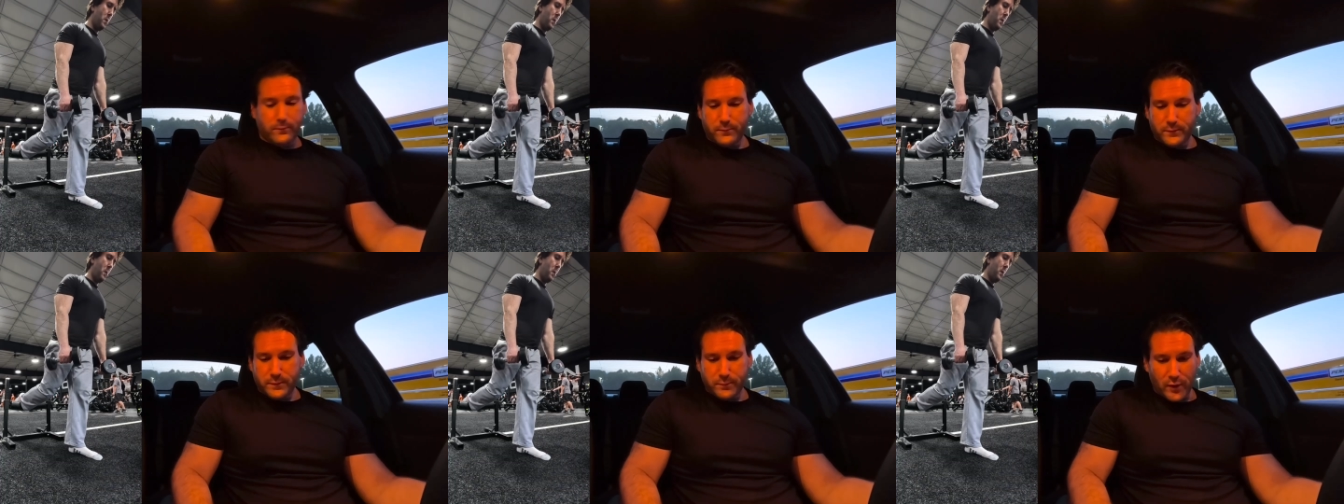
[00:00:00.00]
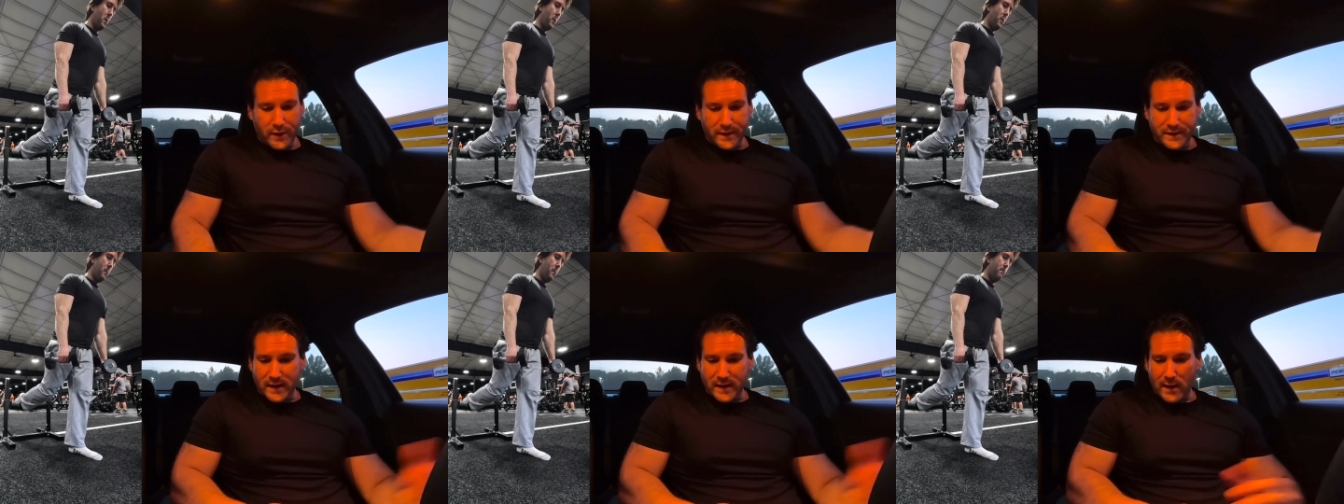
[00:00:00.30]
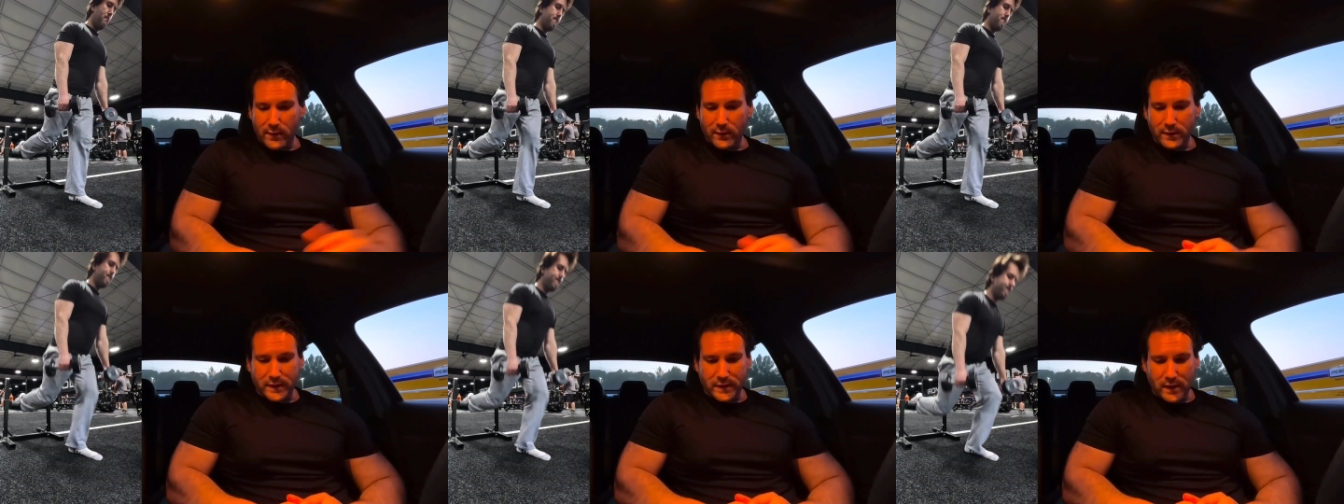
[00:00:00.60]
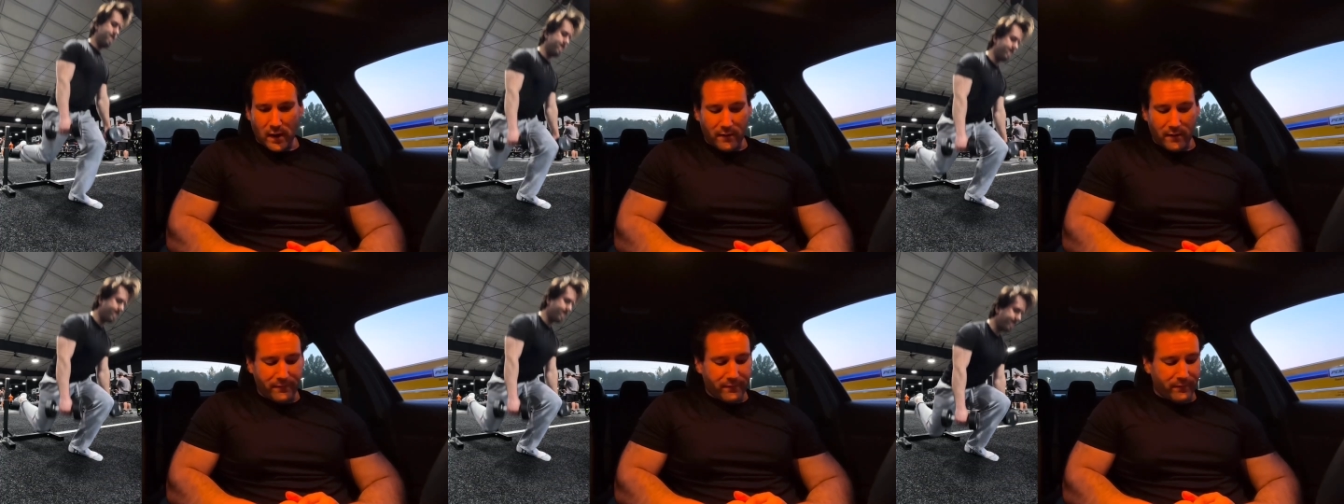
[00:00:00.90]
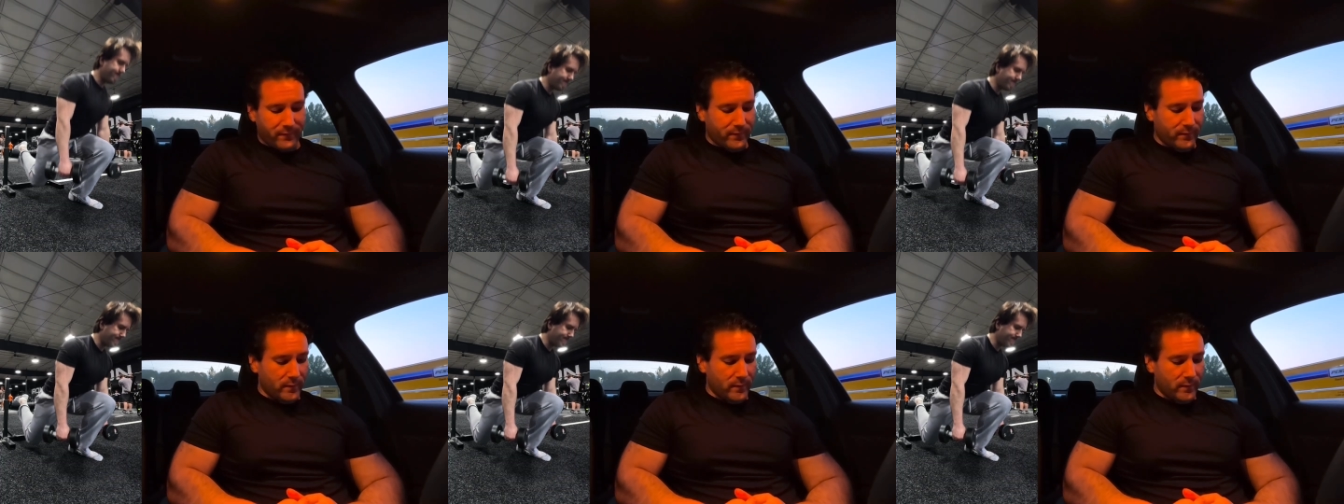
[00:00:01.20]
It's pretty standard stuff.